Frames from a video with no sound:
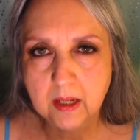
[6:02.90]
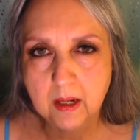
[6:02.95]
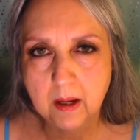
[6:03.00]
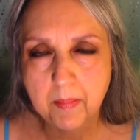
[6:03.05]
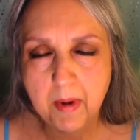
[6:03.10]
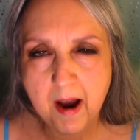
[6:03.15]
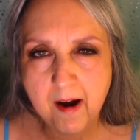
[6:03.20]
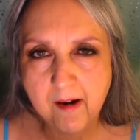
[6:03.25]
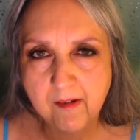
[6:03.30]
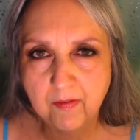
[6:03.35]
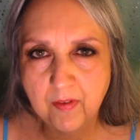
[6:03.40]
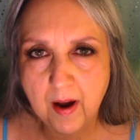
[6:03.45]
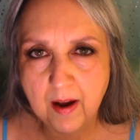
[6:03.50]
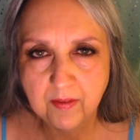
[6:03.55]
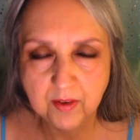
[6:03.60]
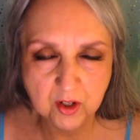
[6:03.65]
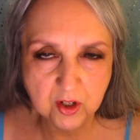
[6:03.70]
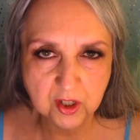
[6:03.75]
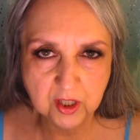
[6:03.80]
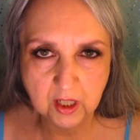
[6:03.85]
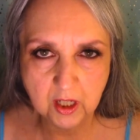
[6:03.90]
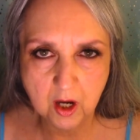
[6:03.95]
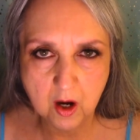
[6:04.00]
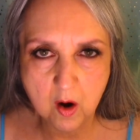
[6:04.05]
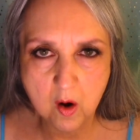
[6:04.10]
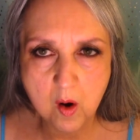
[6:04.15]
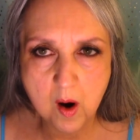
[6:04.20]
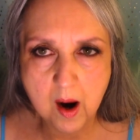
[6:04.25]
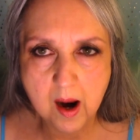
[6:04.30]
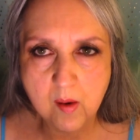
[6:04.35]
About 5 years
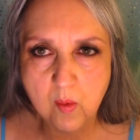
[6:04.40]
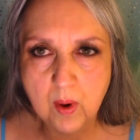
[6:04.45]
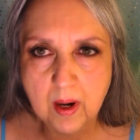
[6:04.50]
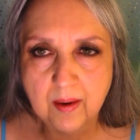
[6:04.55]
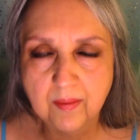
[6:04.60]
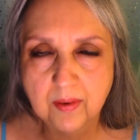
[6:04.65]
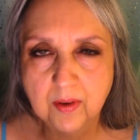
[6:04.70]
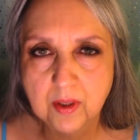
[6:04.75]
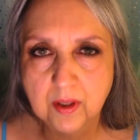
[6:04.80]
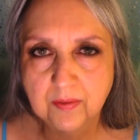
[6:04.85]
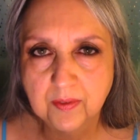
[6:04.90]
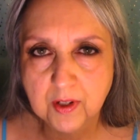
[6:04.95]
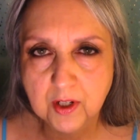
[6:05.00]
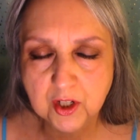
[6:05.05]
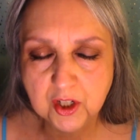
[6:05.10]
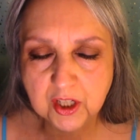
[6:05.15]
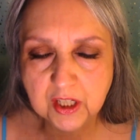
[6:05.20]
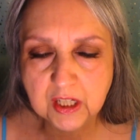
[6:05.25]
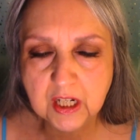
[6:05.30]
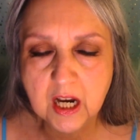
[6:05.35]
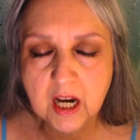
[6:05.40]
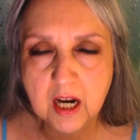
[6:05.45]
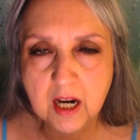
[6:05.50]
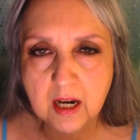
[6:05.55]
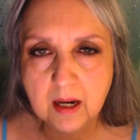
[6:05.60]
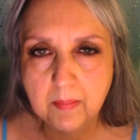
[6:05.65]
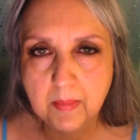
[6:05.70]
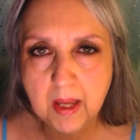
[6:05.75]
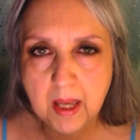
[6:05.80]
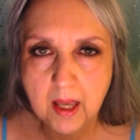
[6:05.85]
ago, I went for the first
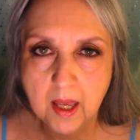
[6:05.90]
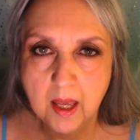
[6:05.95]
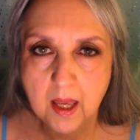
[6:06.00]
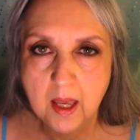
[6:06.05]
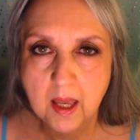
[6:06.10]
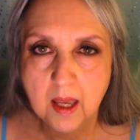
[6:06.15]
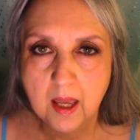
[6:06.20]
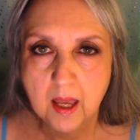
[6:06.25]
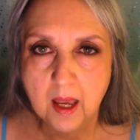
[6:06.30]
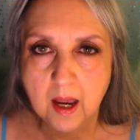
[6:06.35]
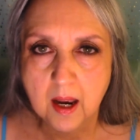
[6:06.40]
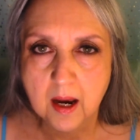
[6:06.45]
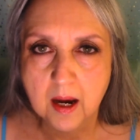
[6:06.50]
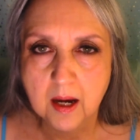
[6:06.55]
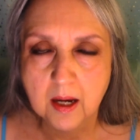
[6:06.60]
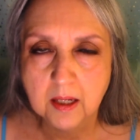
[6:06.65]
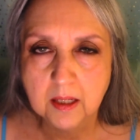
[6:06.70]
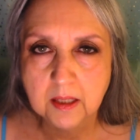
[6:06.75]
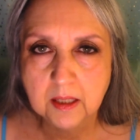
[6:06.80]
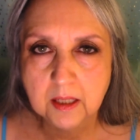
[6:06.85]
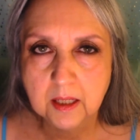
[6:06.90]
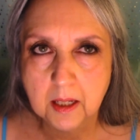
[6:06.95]
time, and